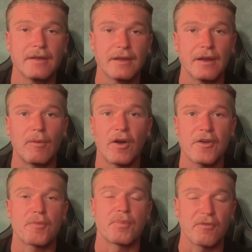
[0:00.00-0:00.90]
you know,
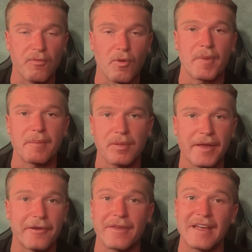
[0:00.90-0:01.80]
underperforming
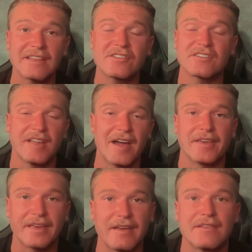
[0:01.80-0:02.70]
player. And that's just not the
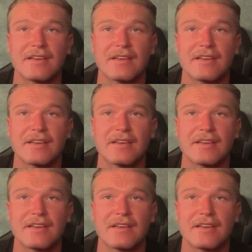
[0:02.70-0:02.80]
case.